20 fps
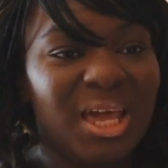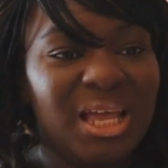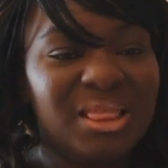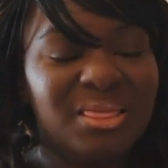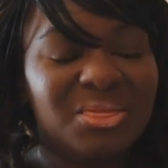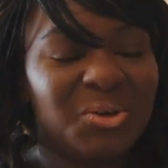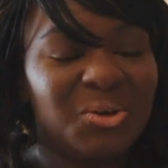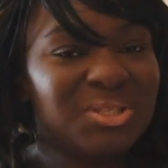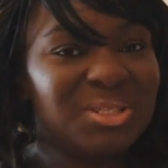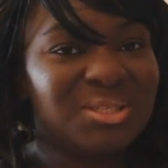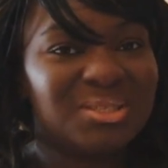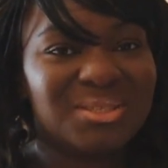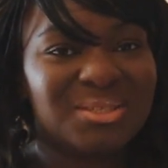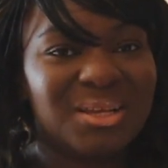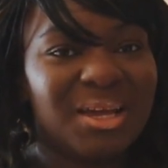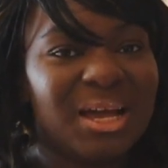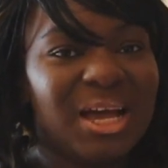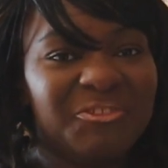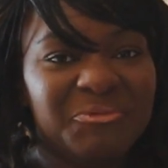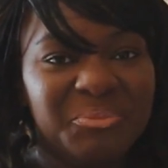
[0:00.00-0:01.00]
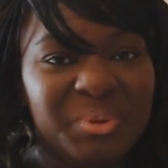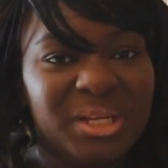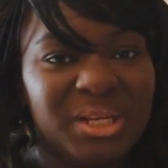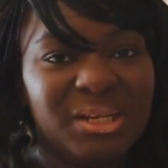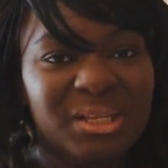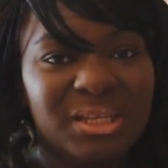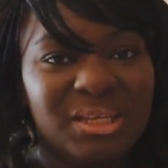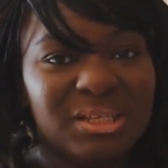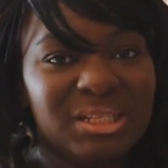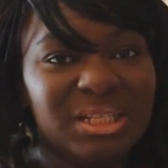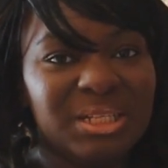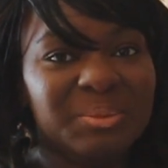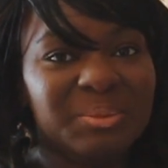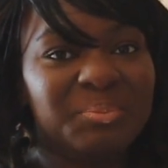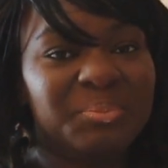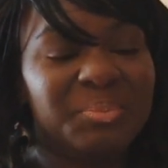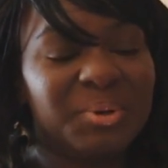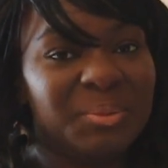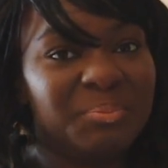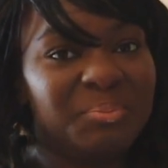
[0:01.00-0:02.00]
And those have been
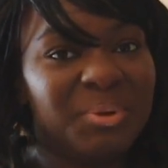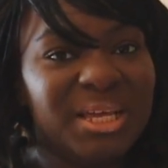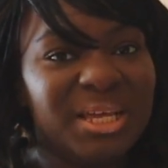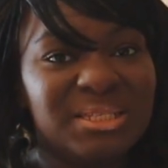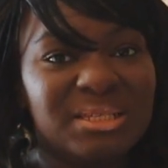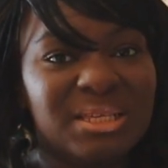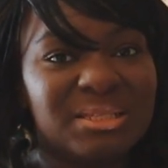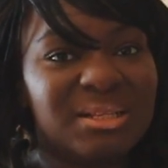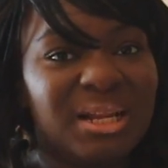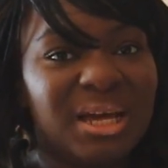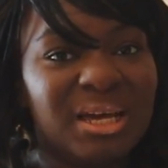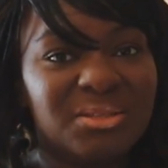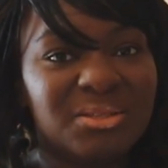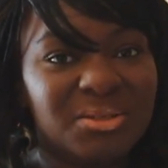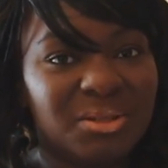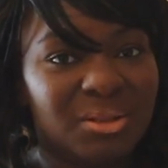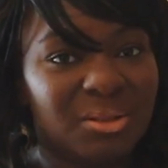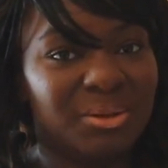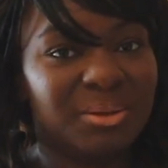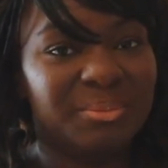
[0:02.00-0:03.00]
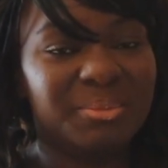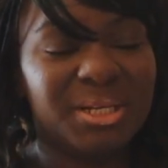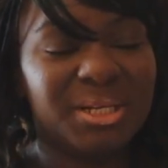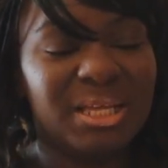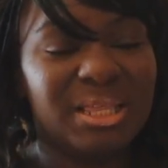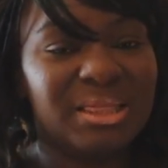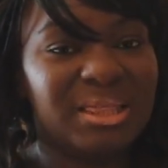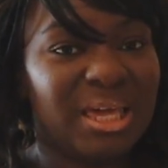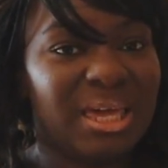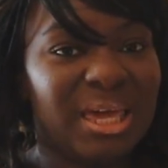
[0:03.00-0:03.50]
illegal, but places like Tulum,